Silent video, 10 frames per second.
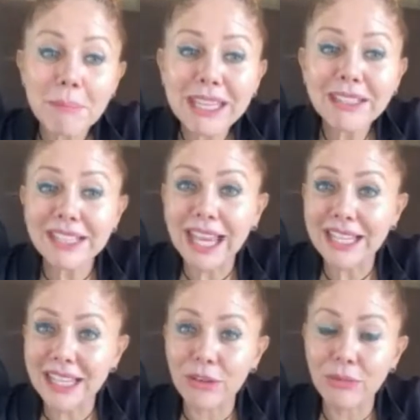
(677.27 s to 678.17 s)
build the
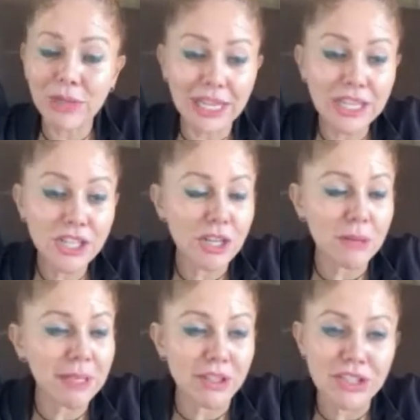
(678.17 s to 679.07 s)
ideal
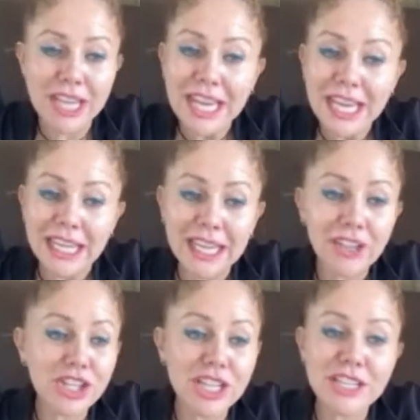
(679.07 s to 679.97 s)
relationship, because he
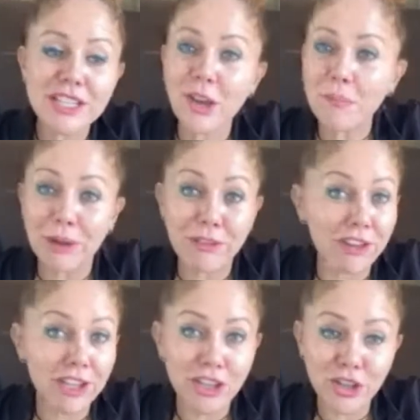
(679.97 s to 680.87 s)
or she is not
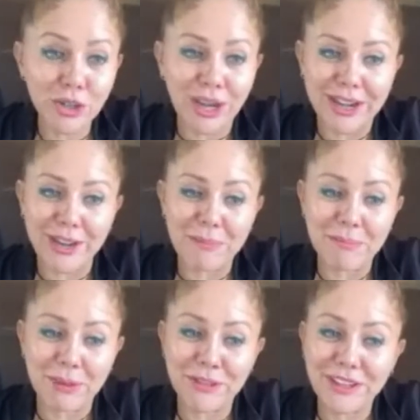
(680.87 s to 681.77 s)
perfect. You are
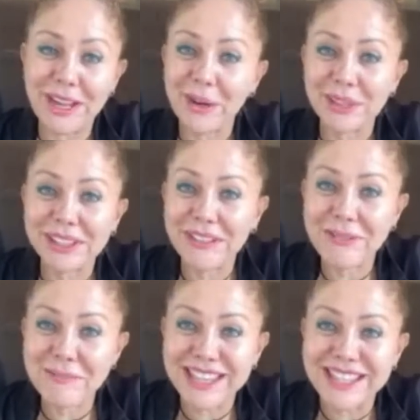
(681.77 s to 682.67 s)
not perfect and will
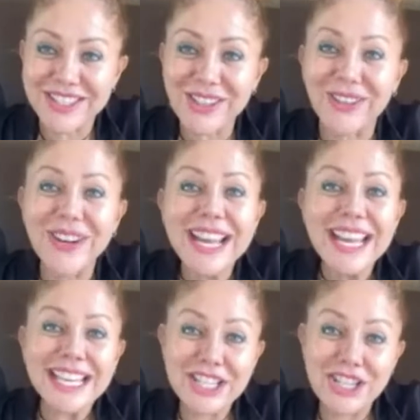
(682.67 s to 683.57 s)
never be. So
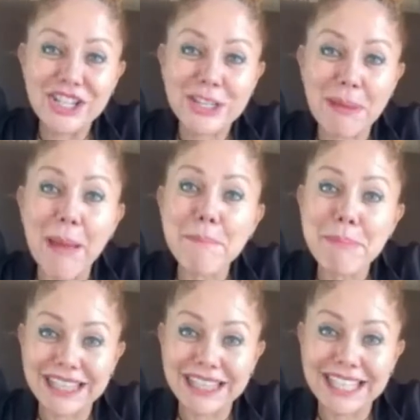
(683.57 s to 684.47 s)
it's just about
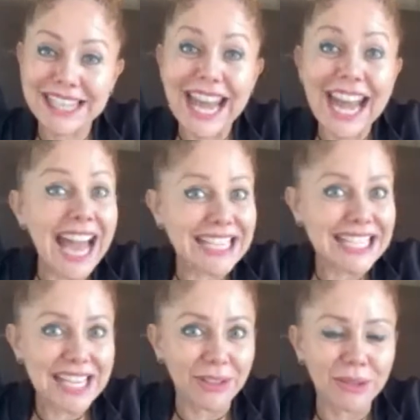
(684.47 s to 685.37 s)
building that
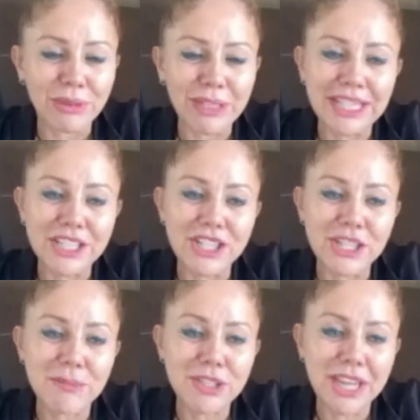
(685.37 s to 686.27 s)
ideal
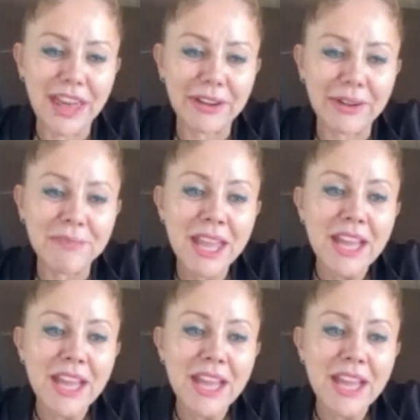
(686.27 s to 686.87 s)
relationship together.